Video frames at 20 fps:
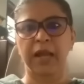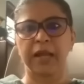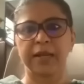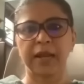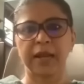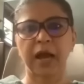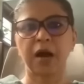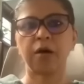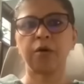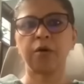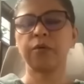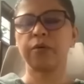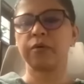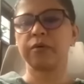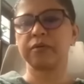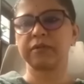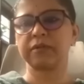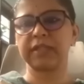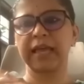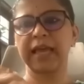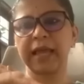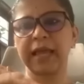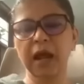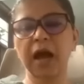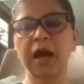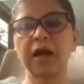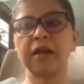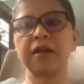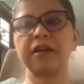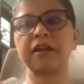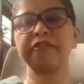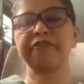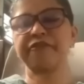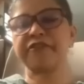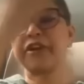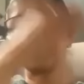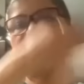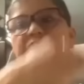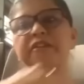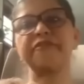Now, there are
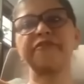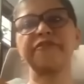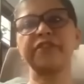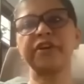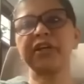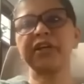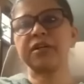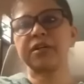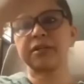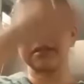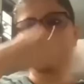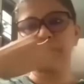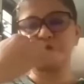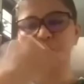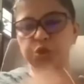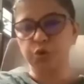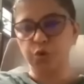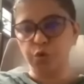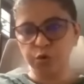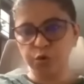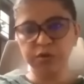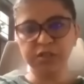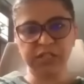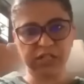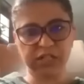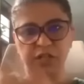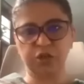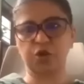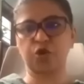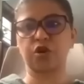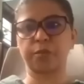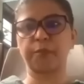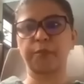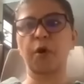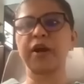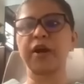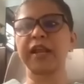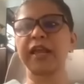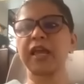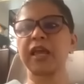different zones in your
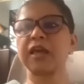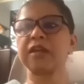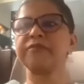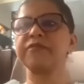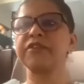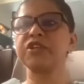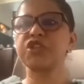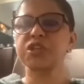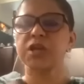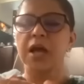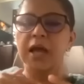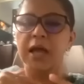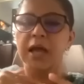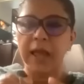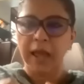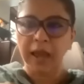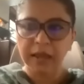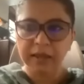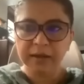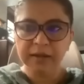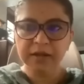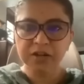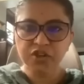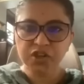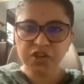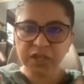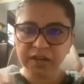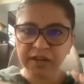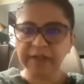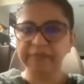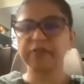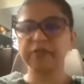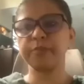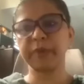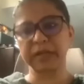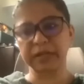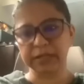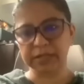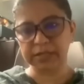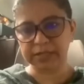body in which energy
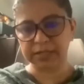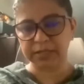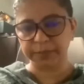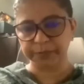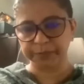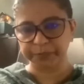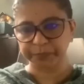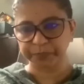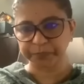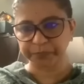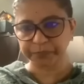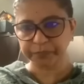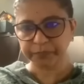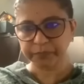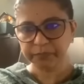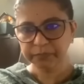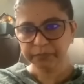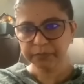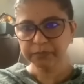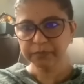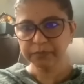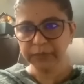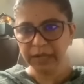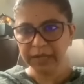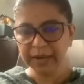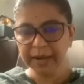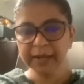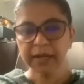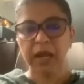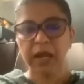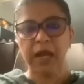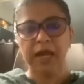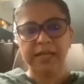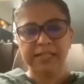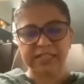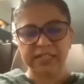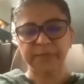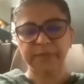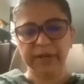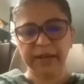reverberates. Right?
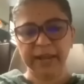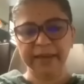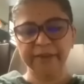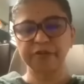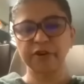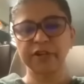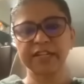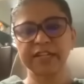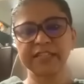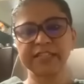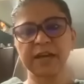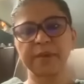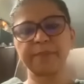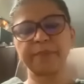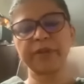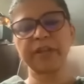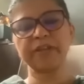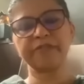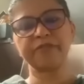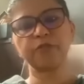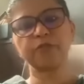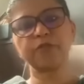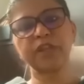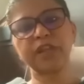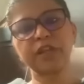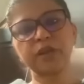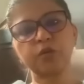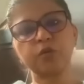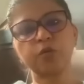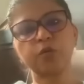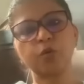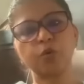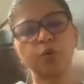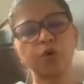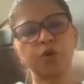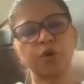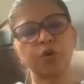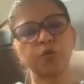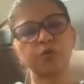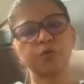Like for example, if you need to go
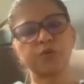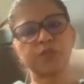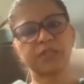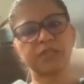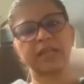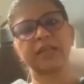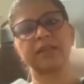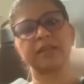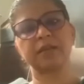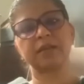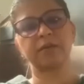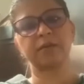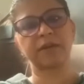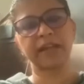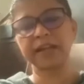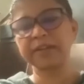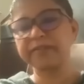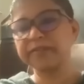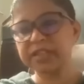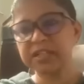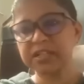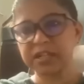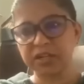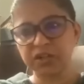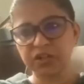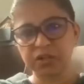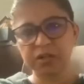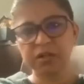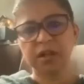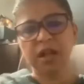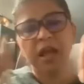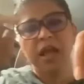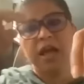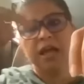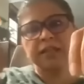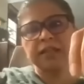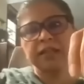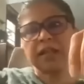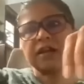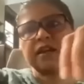to, say, the railway station,
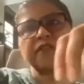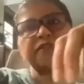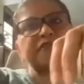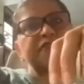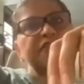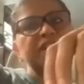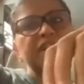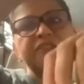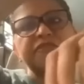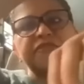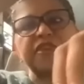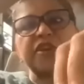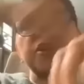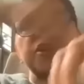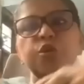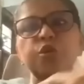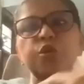there are different